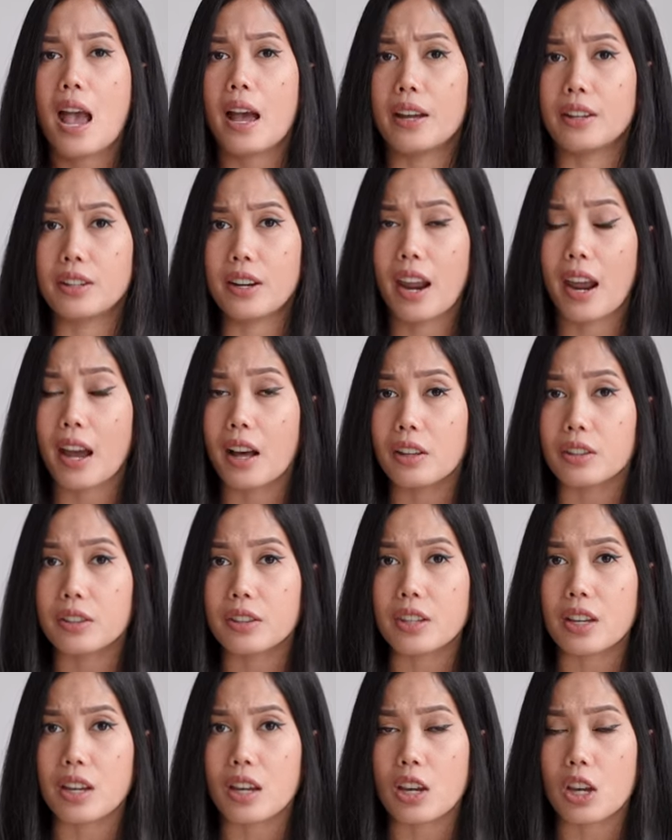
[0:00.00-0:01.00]

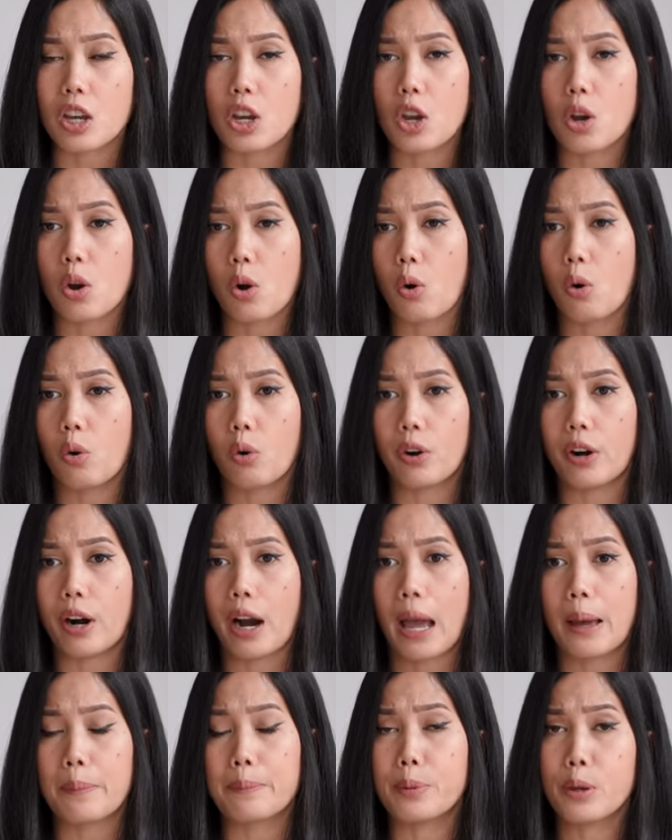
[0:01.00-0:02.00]
unhealthy or
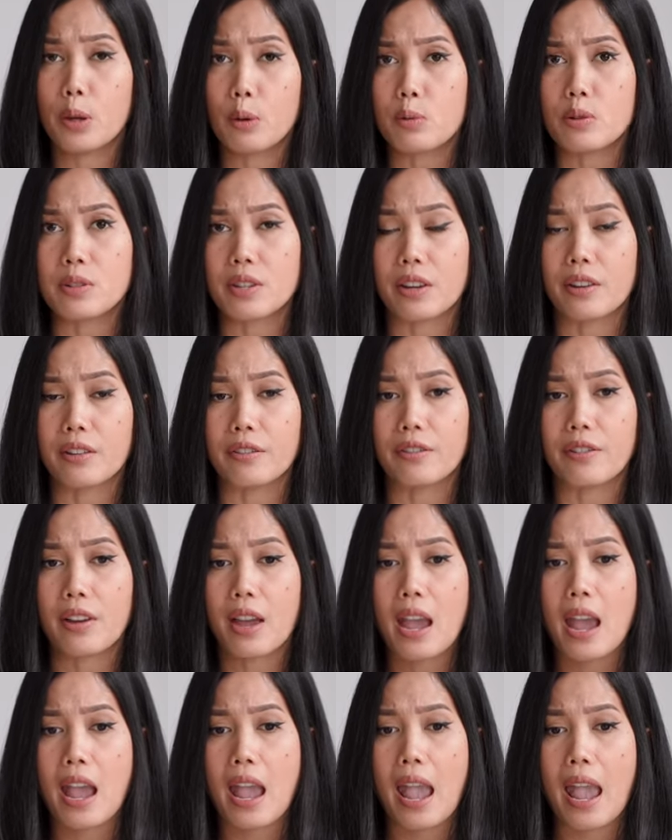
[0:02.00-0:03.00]
abusive.
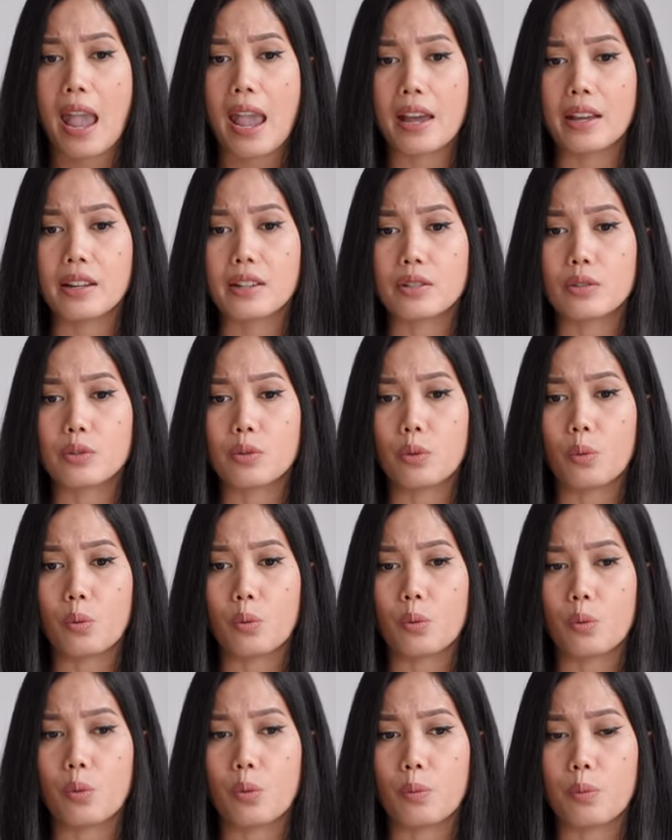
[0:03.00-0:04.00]
And
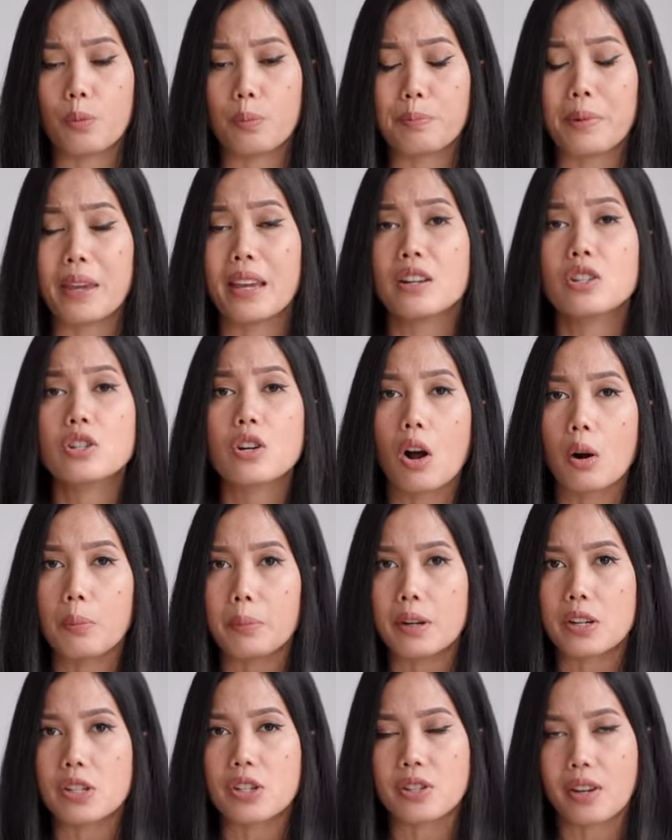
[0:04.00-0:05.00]
me and
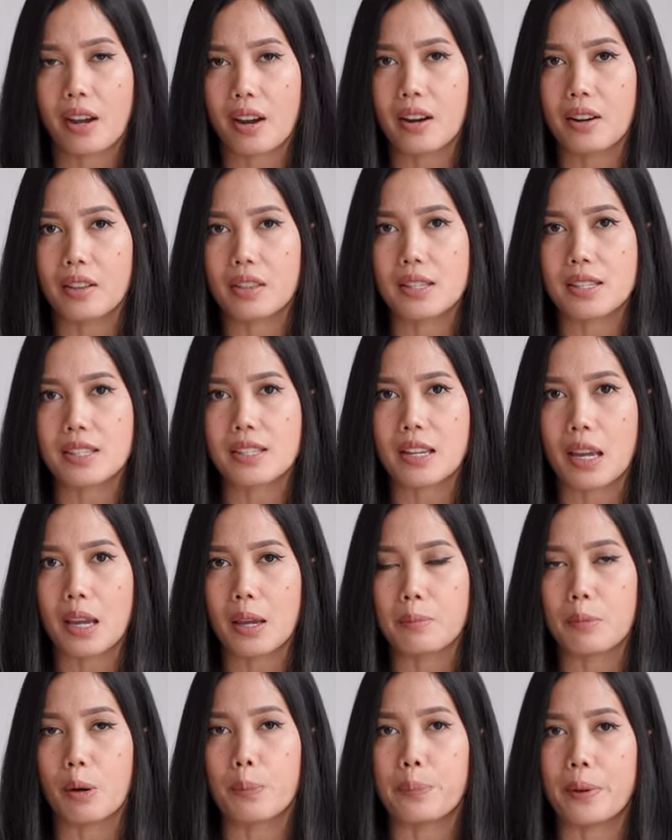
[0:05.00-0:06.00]
Tomer shared the
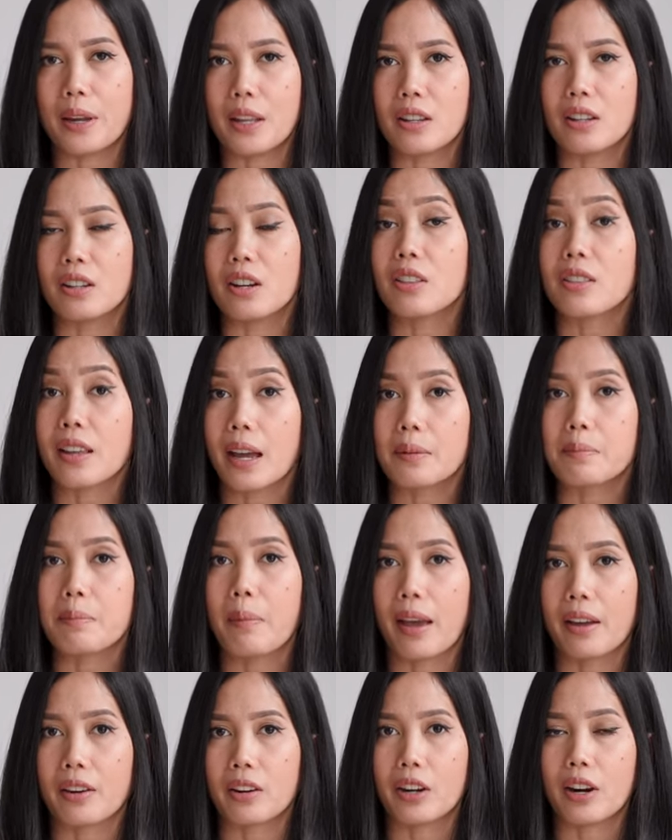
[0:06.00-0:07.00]
same opinion in that
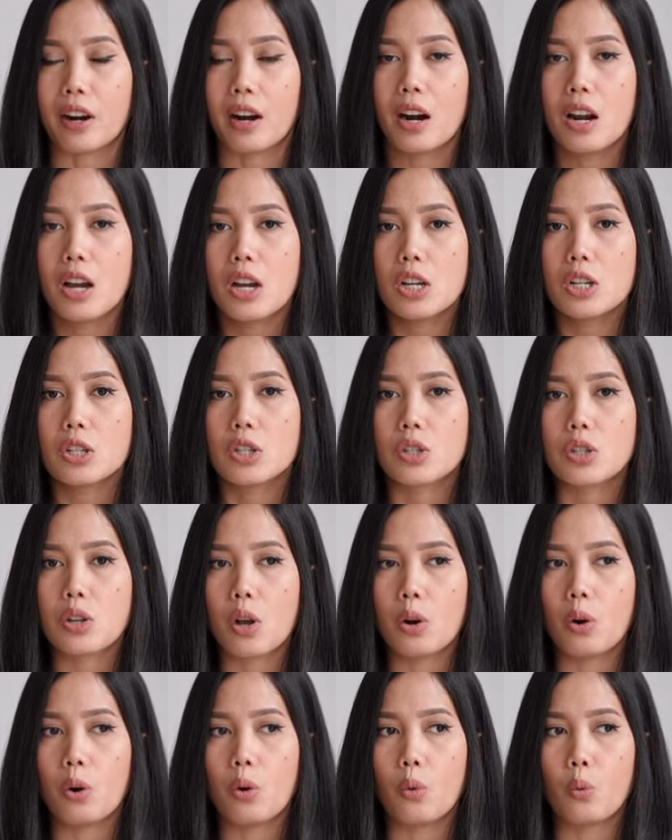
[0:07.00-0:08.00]
matter.
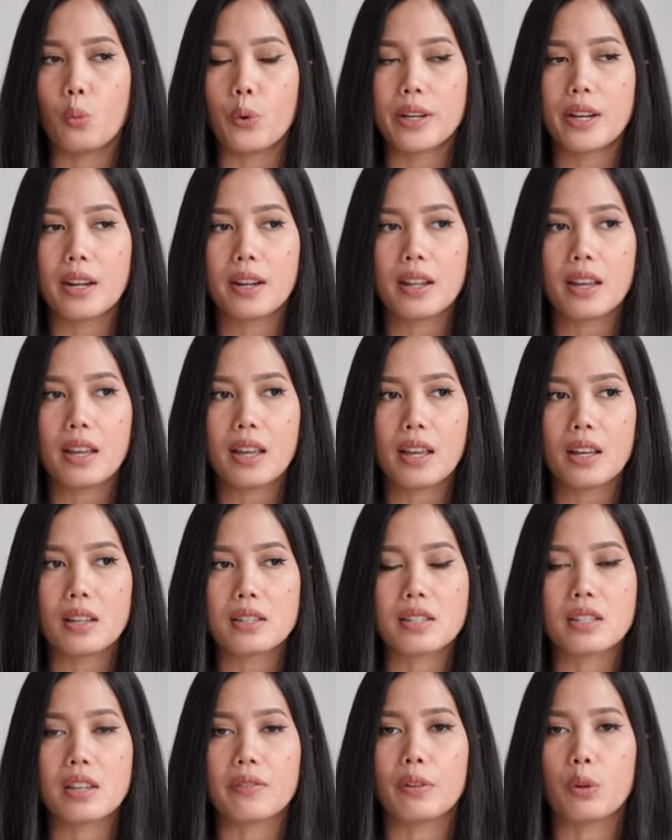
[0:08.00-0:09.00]
So we did a
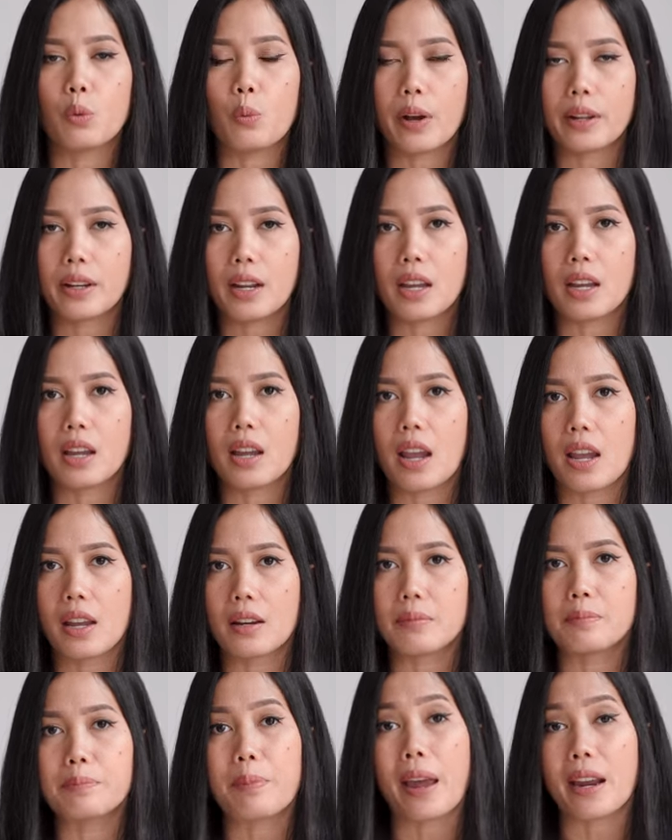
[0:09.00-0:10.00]
civil wedding
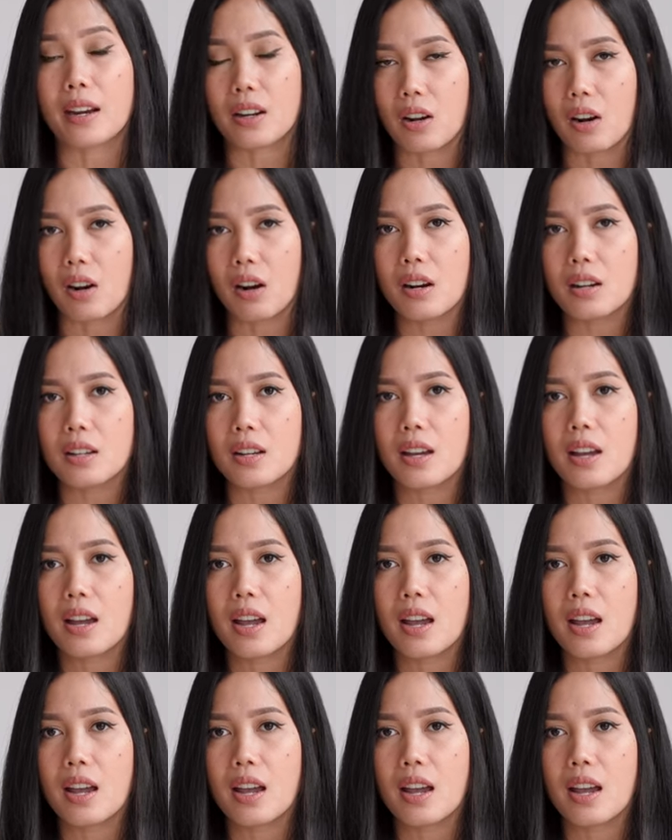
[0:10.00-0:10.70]
in Bangkok